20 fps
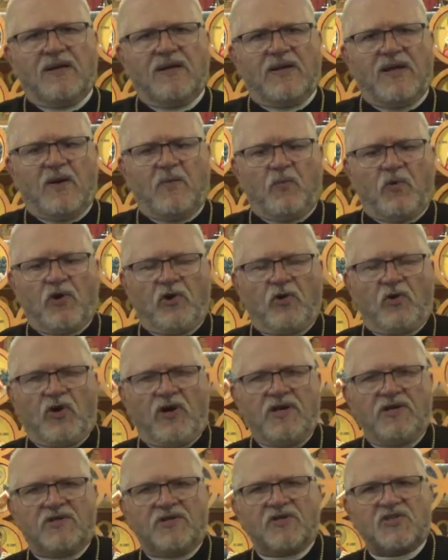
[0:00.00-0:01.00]
that we're
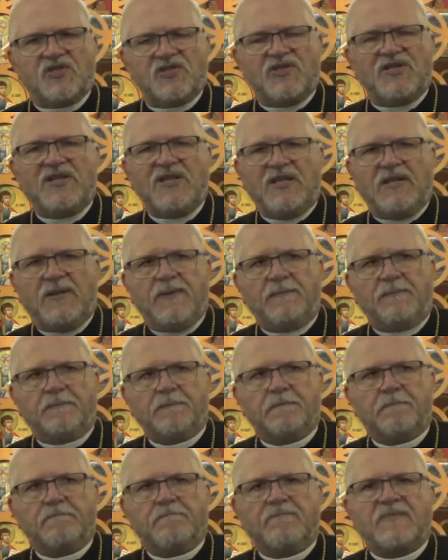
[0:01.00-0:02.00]
going to see
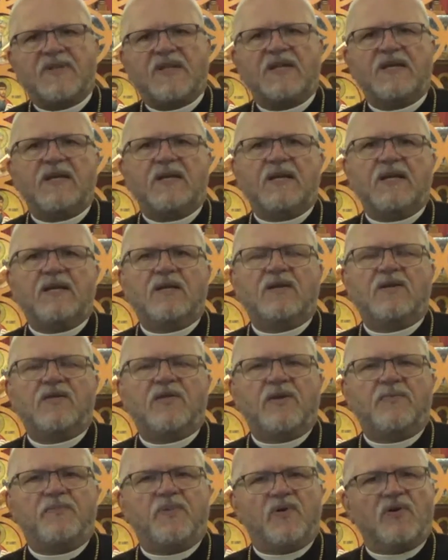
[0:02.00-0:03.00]

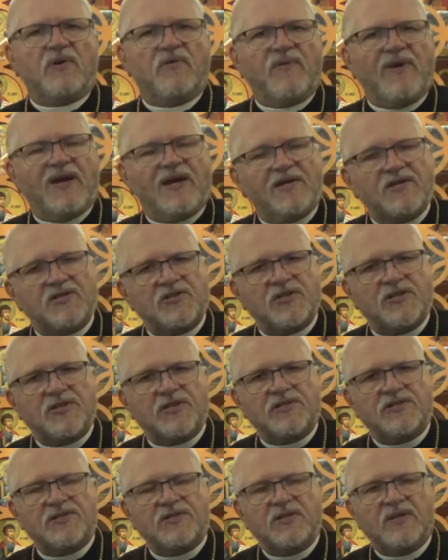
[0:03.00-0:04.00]
in the book of
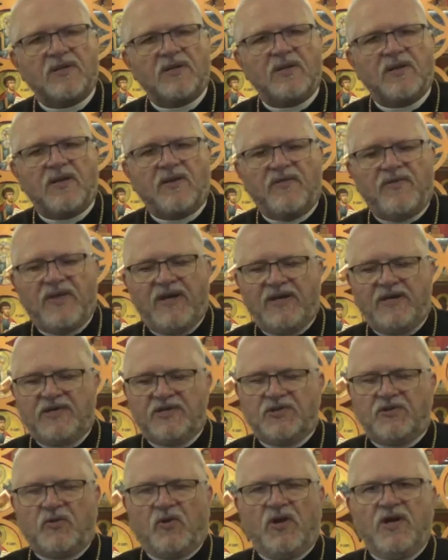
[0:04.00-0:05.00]
Exodus that
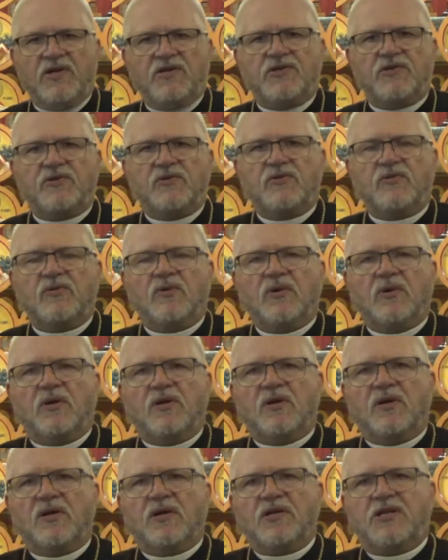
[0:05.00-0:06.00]
is going to
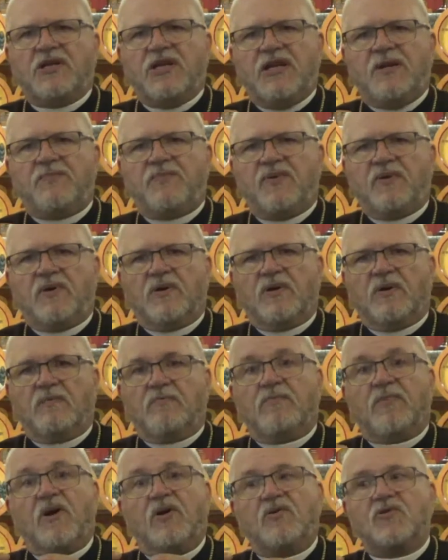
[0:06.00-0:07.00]
keep
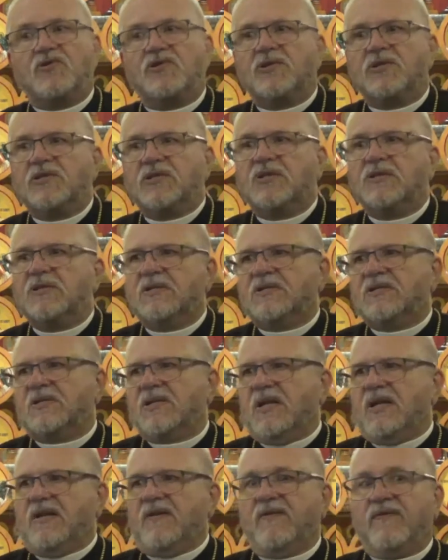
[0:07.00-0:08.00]
Moses
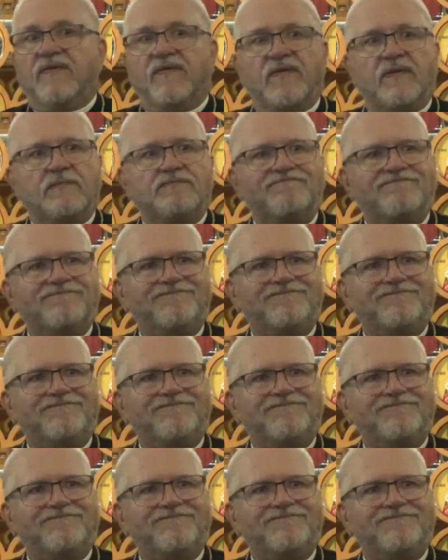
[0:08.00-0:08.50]
safe.